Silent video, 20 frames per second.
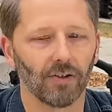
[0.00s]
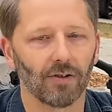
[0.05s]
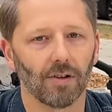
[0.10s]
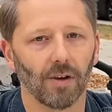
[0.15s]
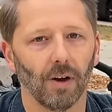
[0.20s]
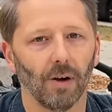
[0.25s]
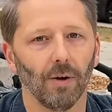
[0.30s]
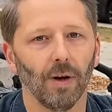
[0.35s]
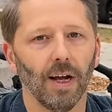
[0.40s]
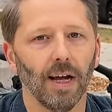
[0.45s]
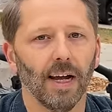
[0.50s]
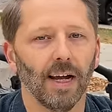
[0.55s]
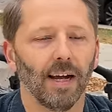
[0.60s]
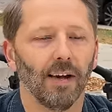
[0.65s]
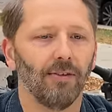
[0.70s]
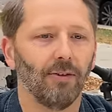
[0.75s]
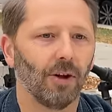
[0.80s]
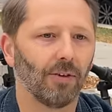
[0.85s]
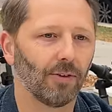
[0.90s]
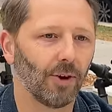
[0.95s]
So
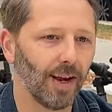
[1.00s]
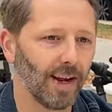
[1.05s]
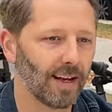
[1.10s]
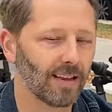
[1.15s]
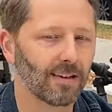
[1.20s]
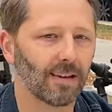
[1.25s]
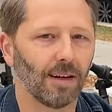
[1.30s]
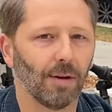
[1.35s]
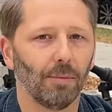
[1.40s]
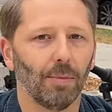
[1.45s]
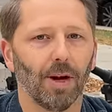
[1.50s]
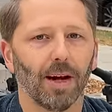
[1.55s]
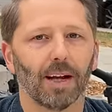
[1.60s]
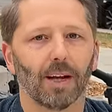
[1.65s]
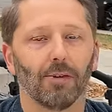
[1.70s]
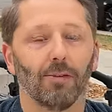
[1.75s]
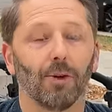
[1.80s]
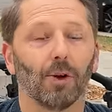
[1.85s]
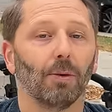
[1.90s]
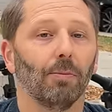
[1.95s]
if you have your hands on a bike
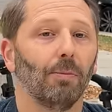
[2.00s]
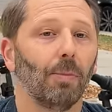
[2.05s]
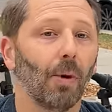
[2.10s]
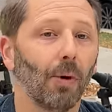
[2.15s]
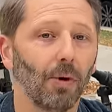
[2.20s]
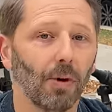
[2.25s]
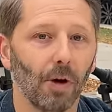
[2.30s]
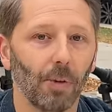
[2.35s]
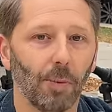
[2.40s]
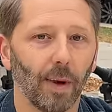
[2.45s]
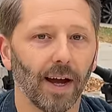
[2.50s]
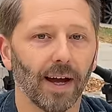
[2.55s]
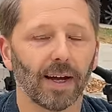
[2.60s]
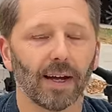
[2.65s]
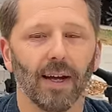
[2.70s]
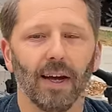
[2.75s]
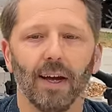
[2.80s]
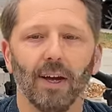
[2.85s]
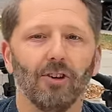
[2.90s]
or if you can borrow a bike,